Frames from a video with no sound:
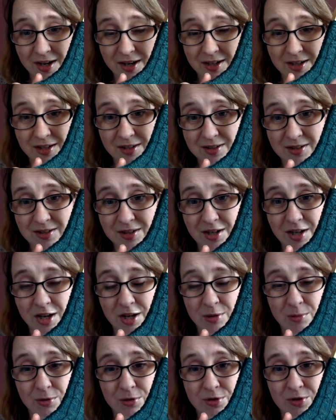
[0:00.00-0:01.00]
and it's
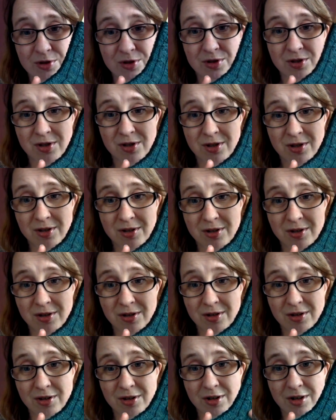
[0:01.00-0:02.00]
cables
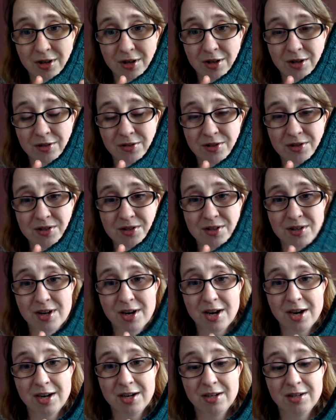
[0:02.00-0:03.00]
on the
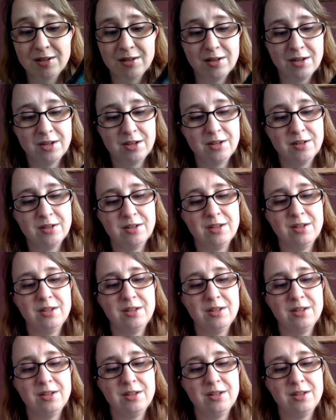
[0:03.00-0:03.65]
side, and